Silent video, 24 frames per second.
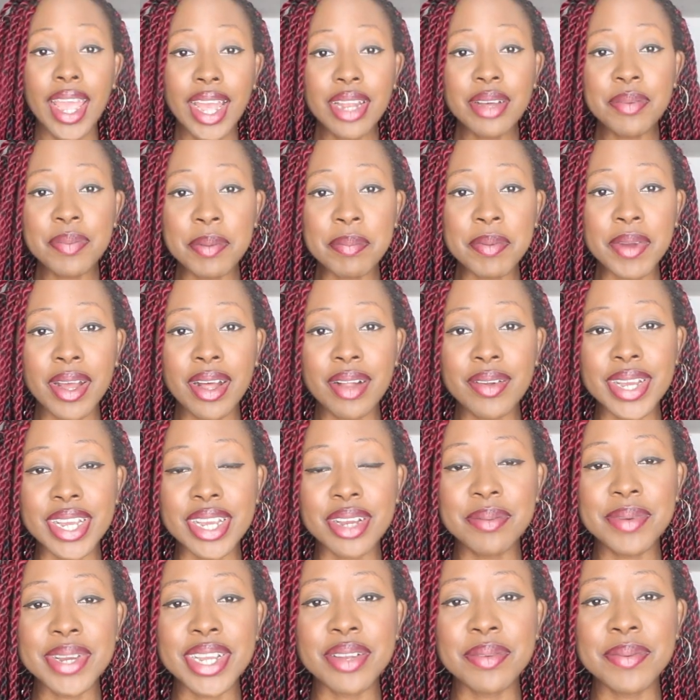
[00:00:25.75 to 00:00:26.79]
Hello people,
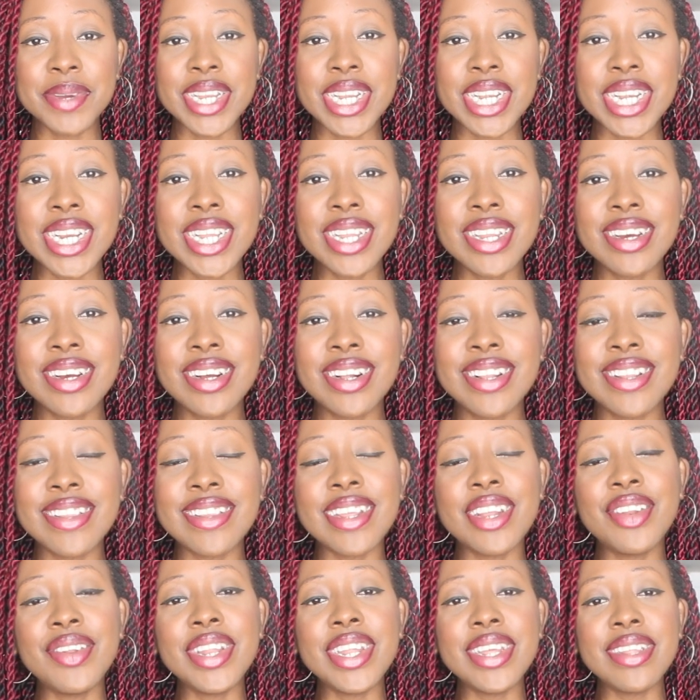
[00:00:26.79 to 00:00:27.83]
welcome back to my channel.
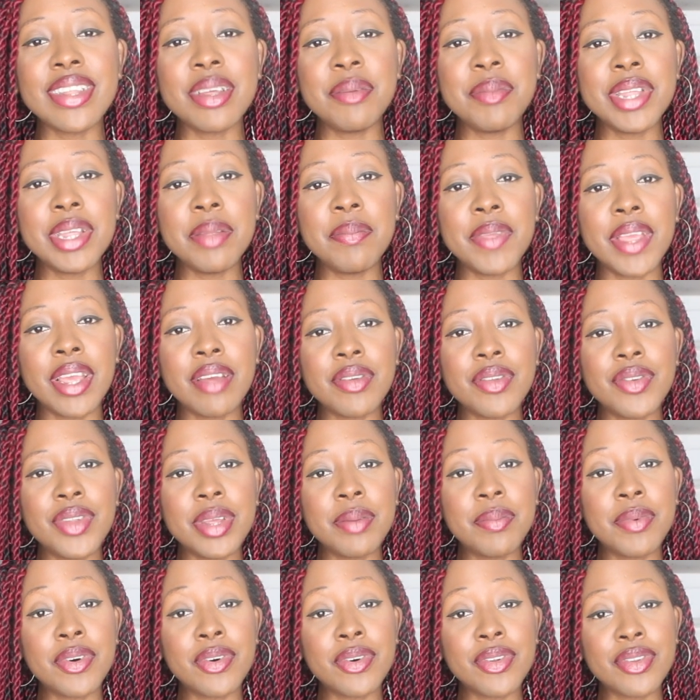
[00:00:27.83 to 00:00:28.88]
Salut les amis, bienvenue
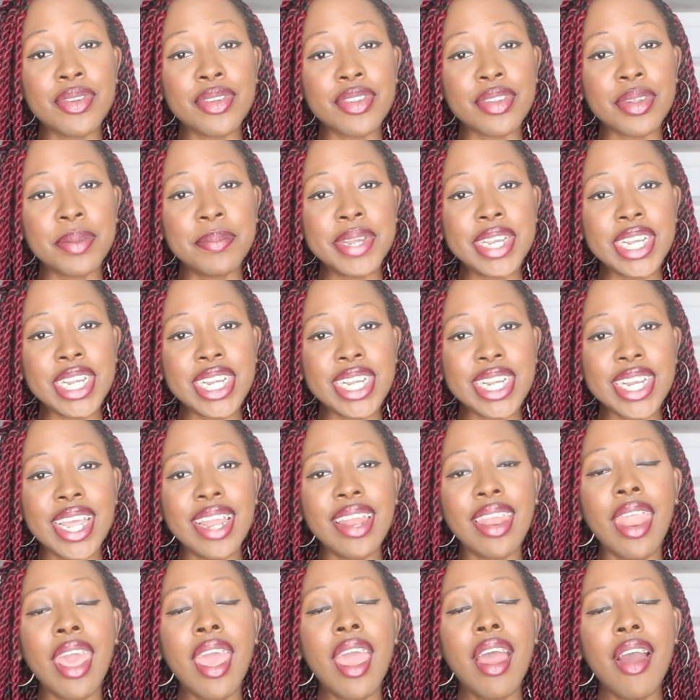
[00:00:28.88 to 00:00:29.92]
et bon retour sur ma
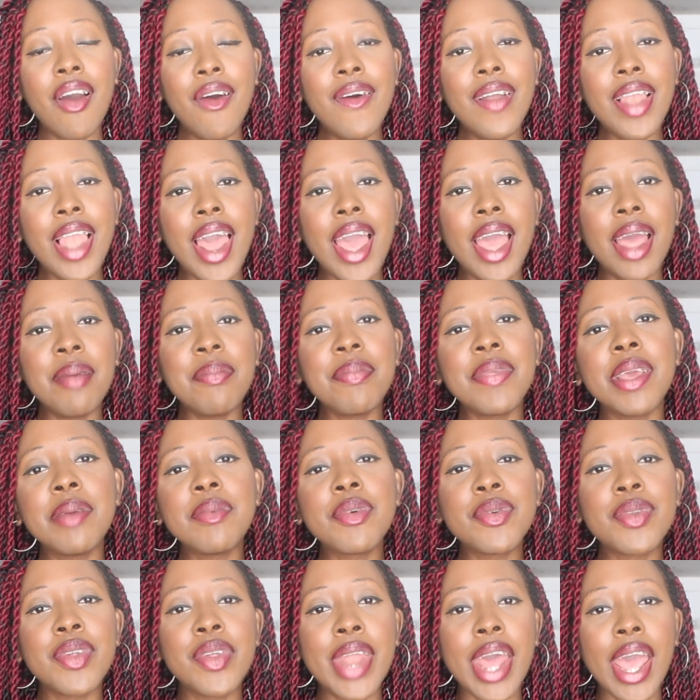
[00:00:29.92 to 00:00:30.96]
chaîne. Hola,
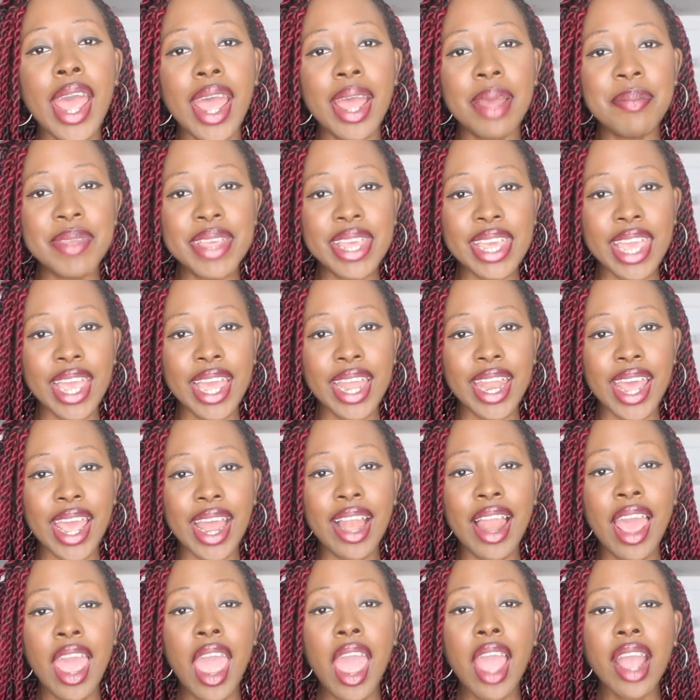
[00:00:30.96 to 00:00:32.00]
bienvenue à mi
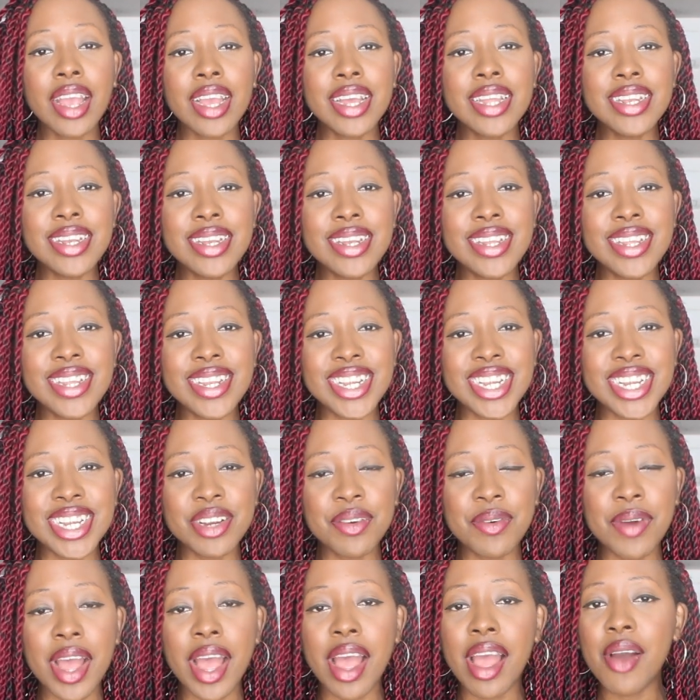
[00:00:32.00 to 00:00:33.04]
canal.
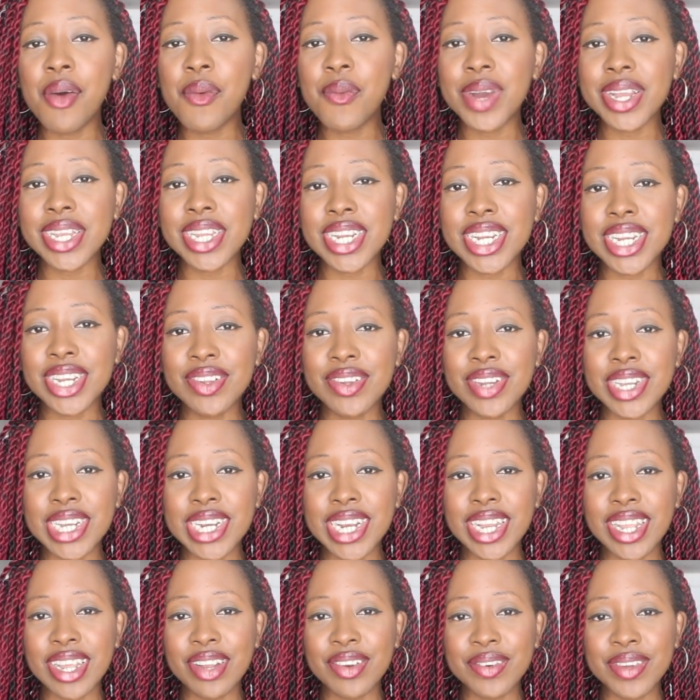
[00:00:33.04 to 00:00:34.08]
Konnichiwa, watashi no
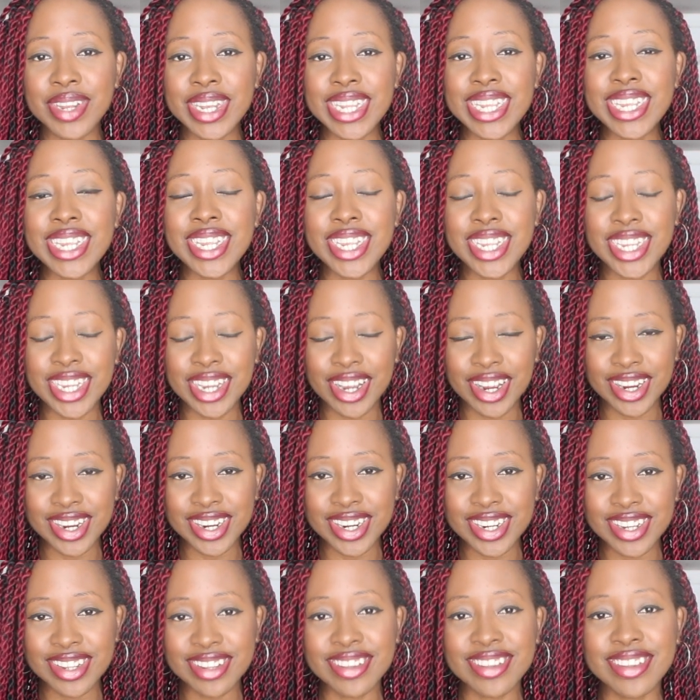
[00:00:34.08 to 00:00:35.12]
chaneru ni
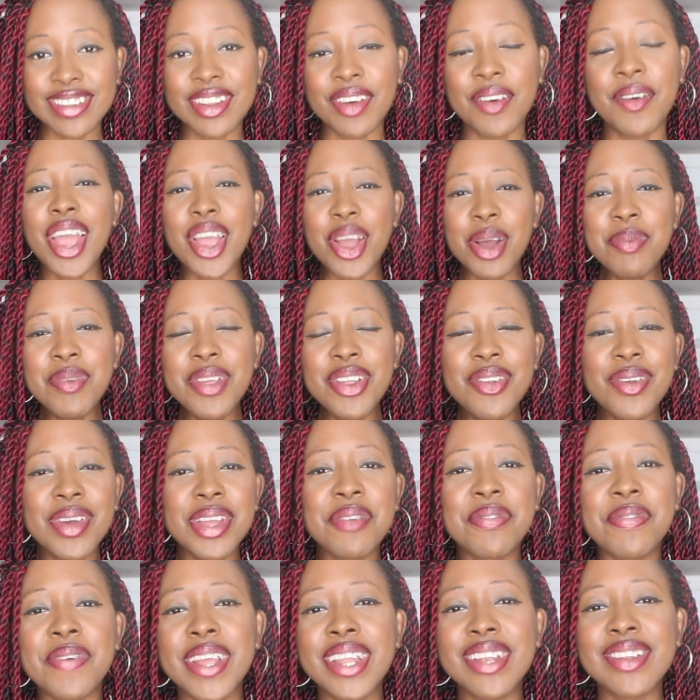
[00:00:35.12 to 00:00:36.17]
yokoso. I hope you're
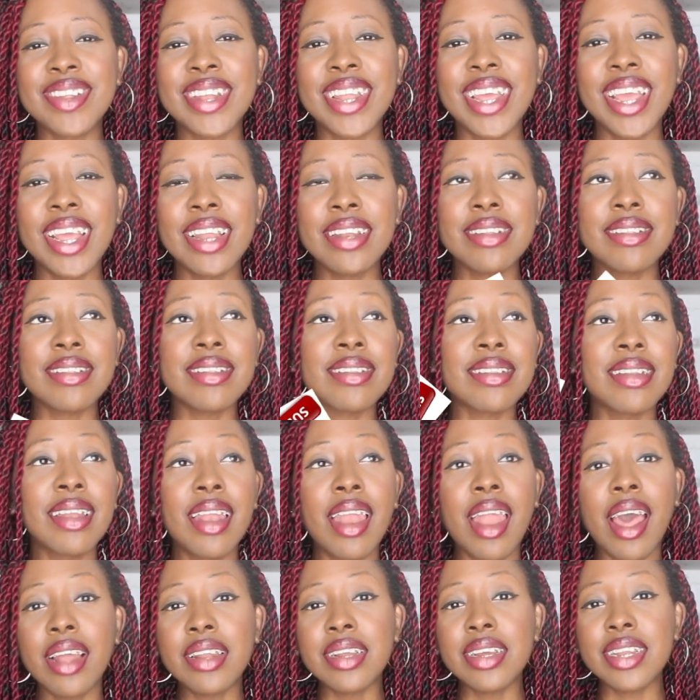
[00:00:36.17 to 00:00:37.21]
doing fine today. This is
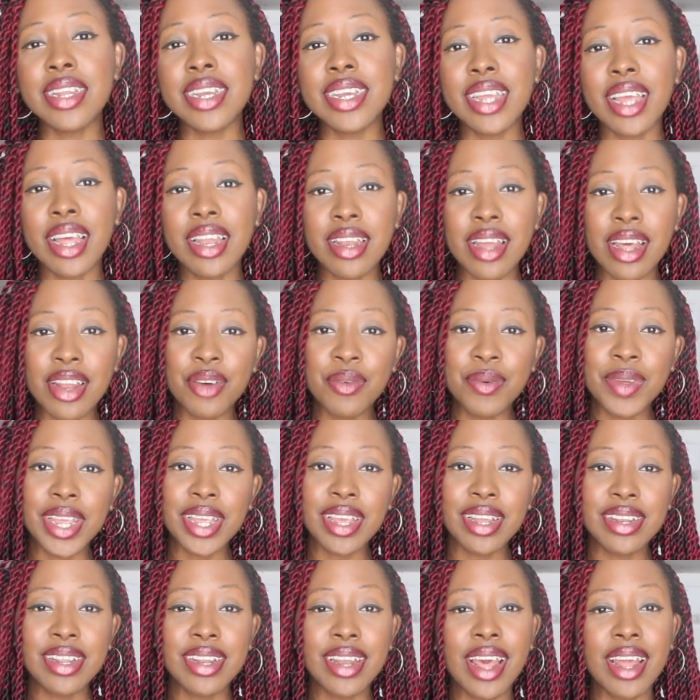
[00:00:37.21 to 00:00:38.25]
another day, another
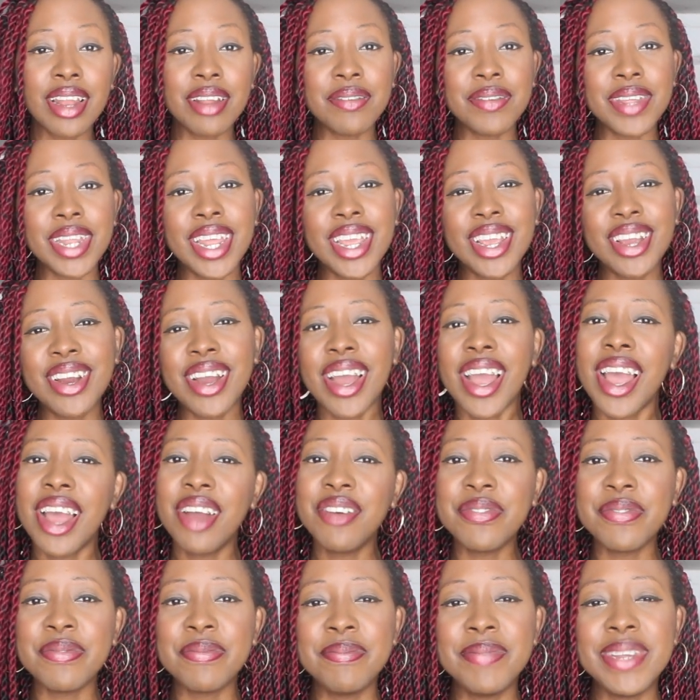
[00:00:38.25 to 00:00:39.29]
week, and another video
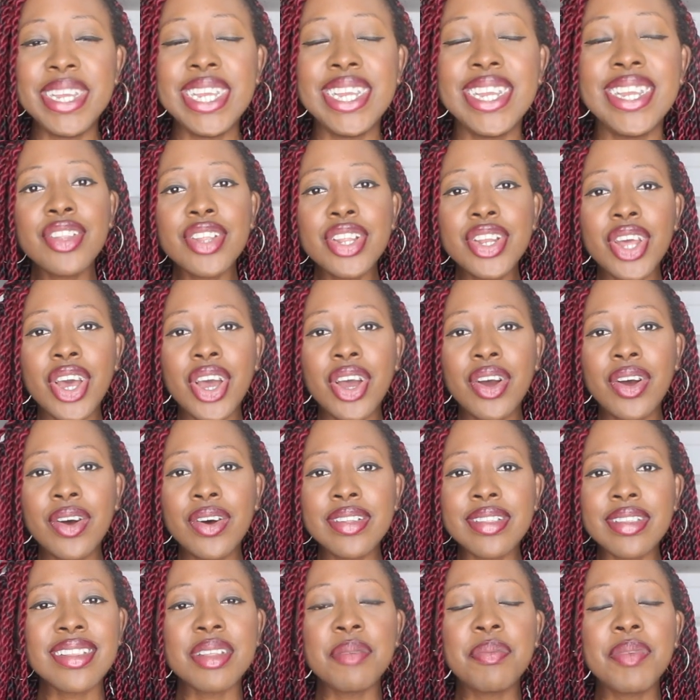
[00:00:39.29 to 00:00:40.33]
of me. As you
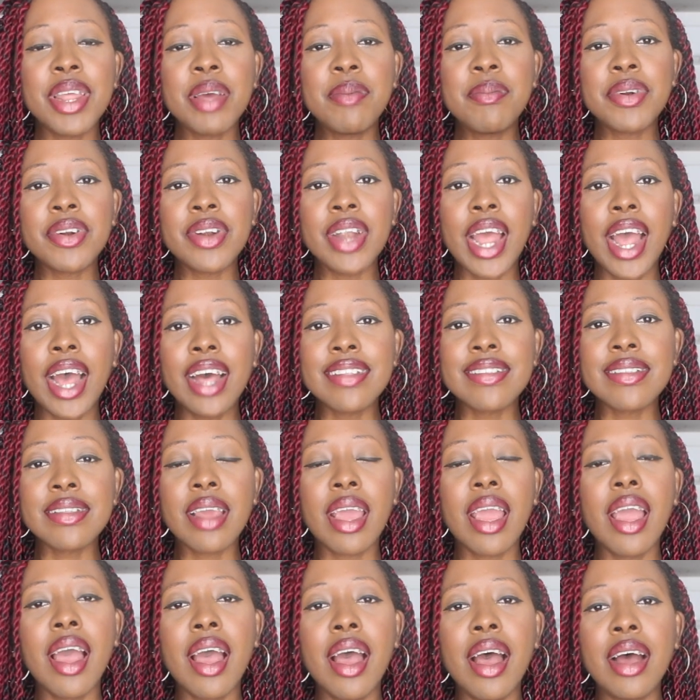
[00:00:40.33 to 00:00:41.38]
know, September has
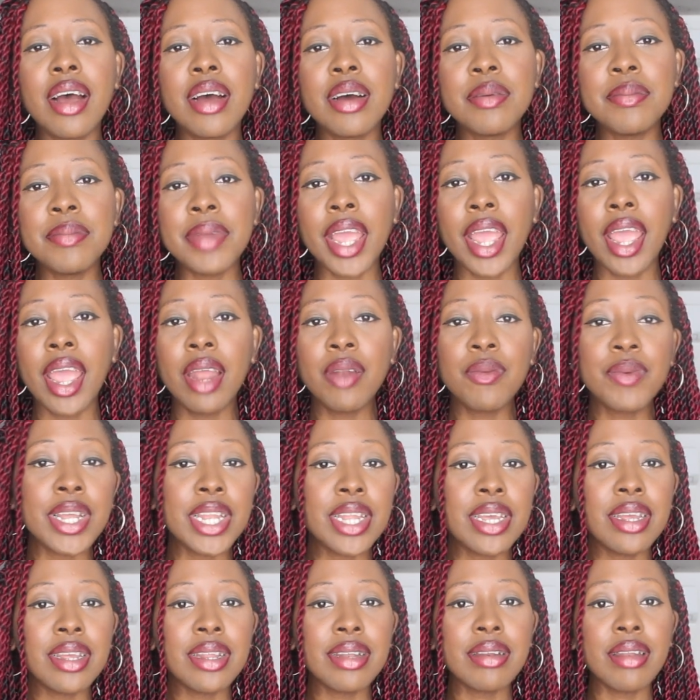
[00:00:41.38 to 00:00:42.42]
come, and
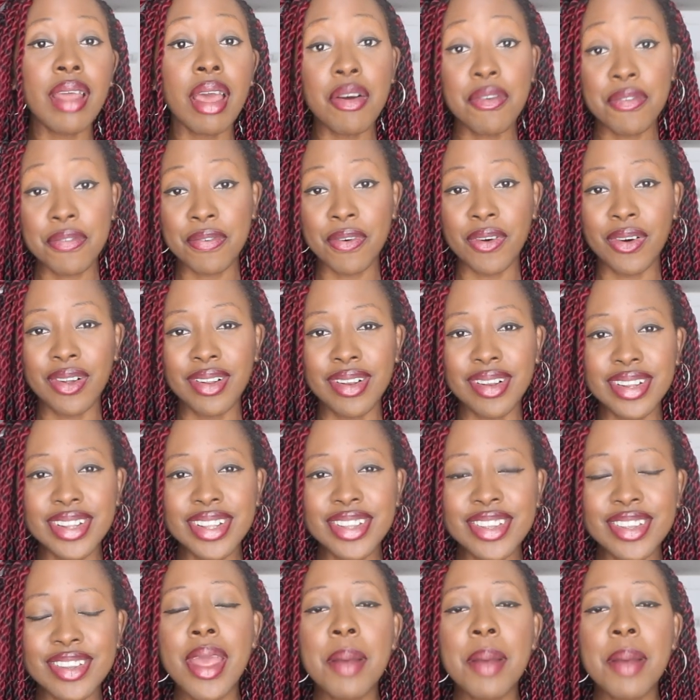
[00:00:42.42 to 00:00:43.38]
with it, fall.